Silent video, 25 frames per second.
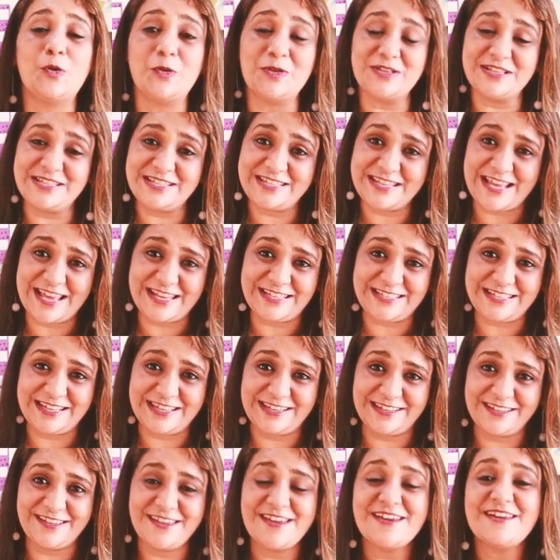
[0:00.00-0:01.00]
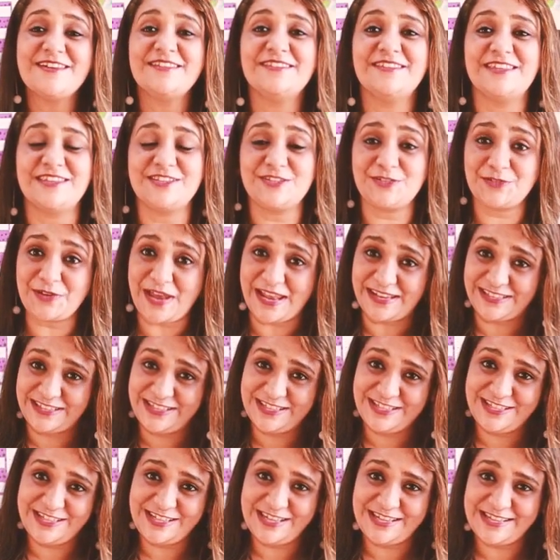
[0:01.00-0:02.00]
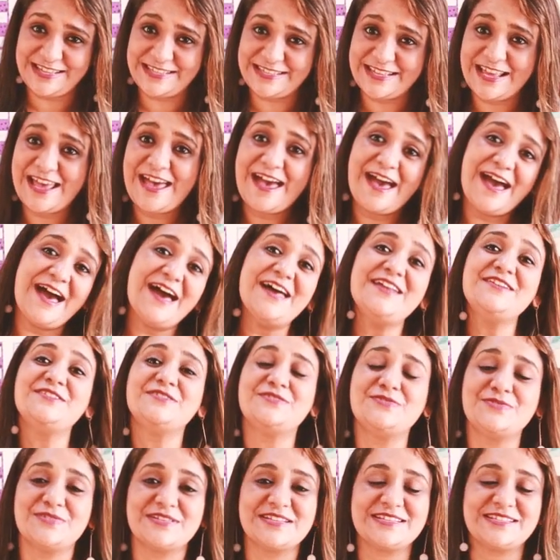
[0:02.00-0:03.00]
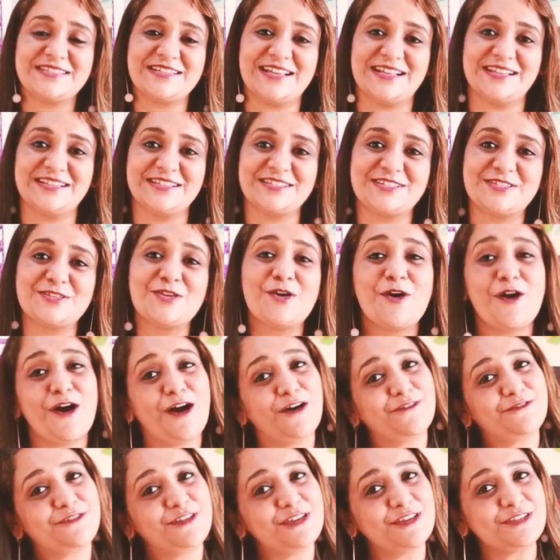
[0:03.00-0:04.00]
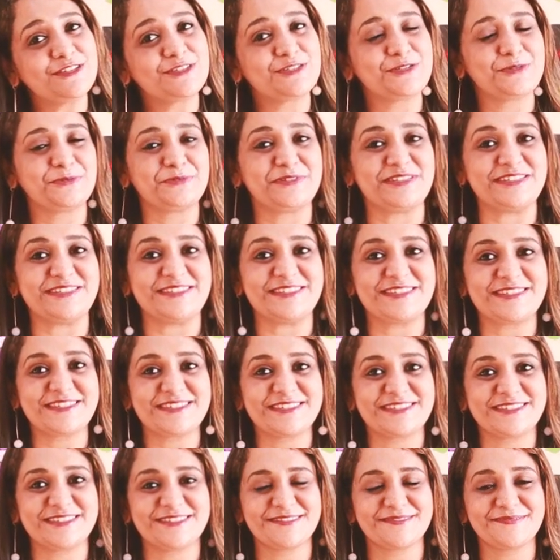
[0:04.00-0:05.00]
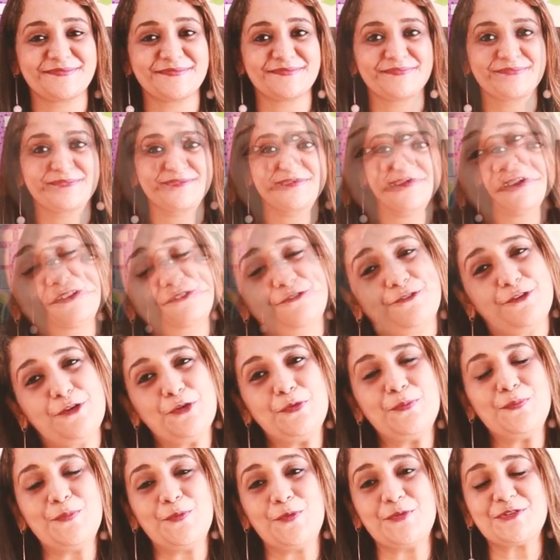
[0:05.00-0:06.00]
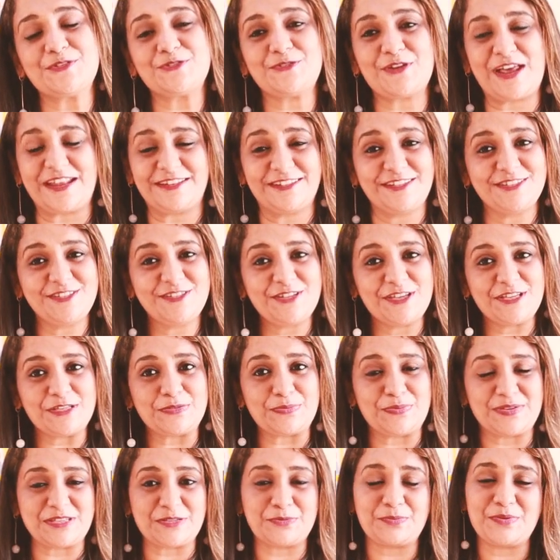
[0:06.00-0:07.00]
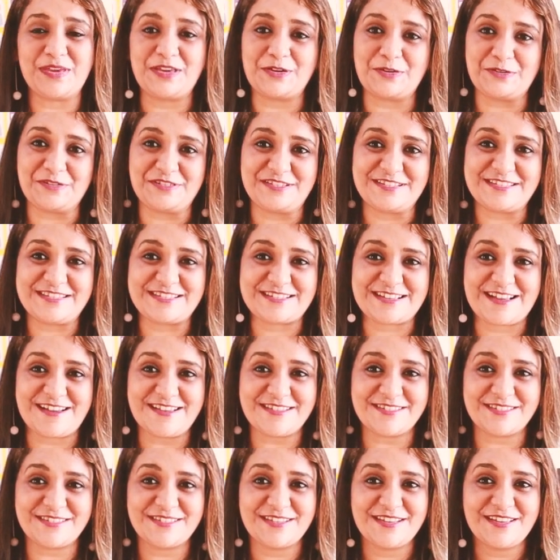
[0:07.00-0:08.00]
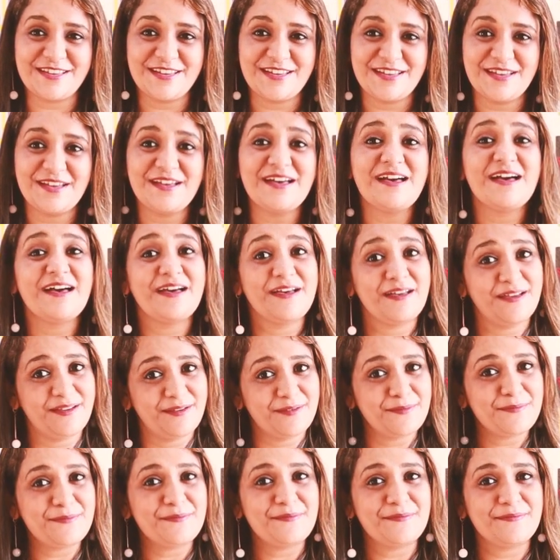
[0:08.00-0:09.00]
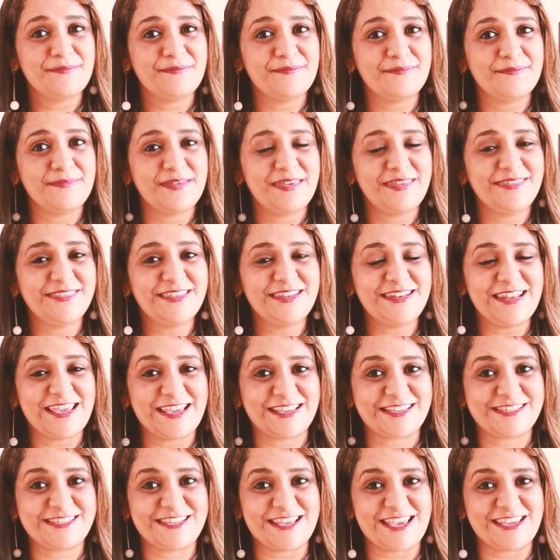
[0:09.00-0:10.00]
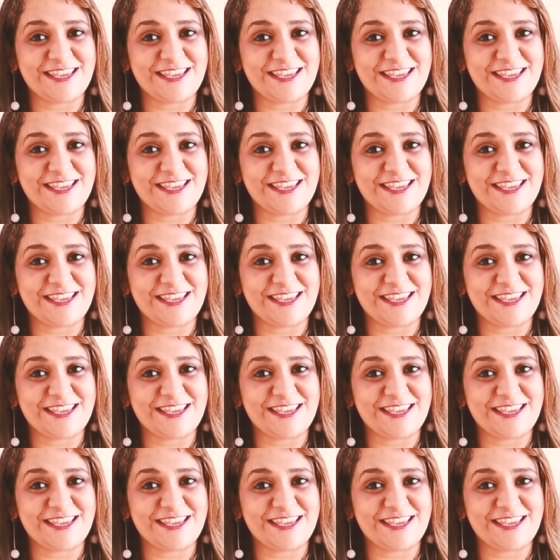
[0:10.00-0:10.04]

goal setting, the strategies and results of your students. There are a few more strategies which we could discuss in the next